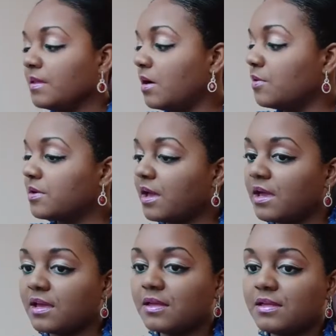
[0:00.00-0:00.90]

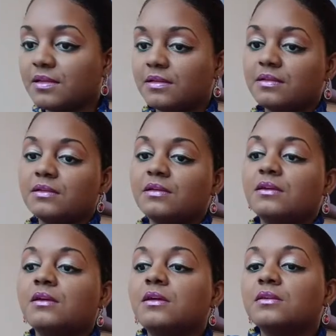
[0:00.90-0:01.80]
Okay,
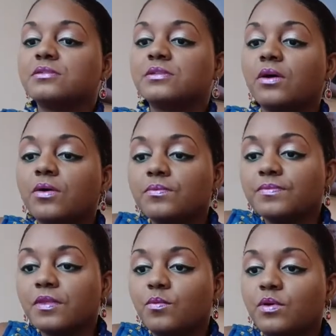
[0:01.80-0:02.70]
so
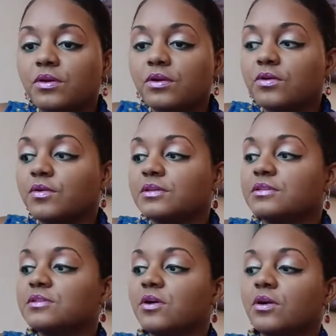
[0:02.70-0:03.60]
we're going
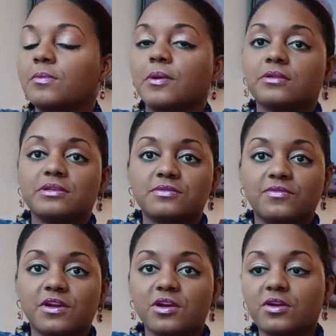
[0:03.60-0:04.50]
to talk about this
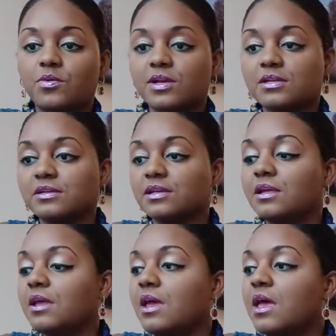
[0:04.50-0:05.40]
very
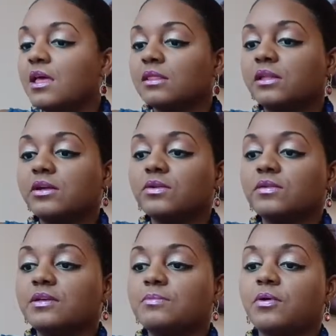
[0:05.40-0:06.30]
quickly.
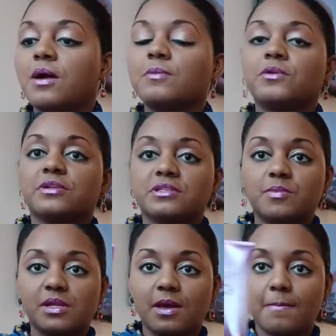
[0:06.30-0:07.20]
Literally probably going to
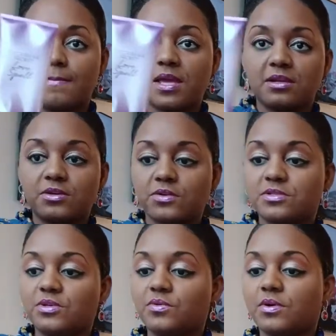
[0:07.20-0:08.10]
spend a minute or
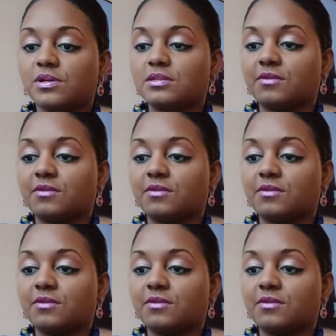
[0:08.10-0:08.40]
2 on it.